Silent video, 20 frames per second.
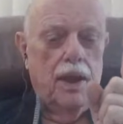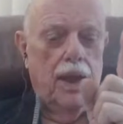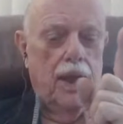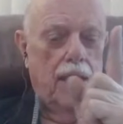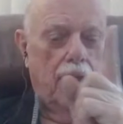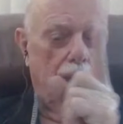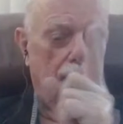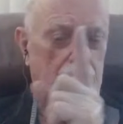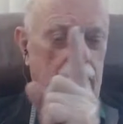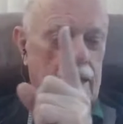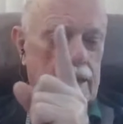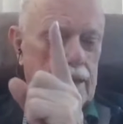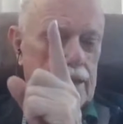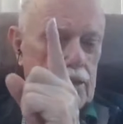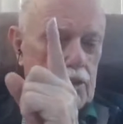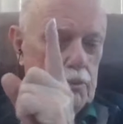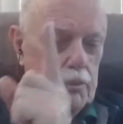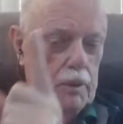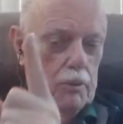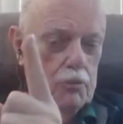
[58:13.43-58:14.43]
and
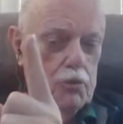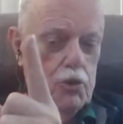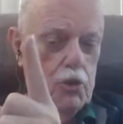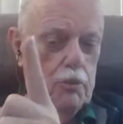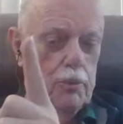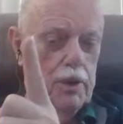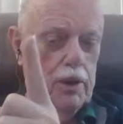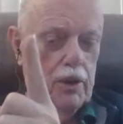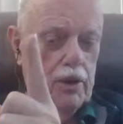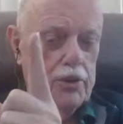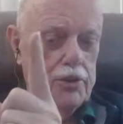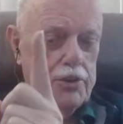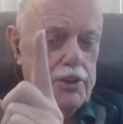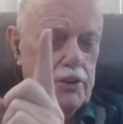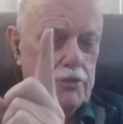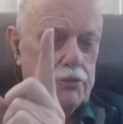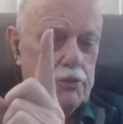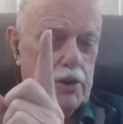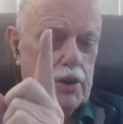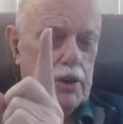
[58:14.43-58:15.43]
aluminum tubing are
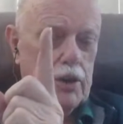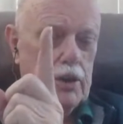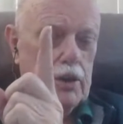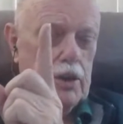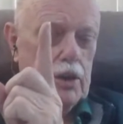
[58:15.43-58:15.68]
different.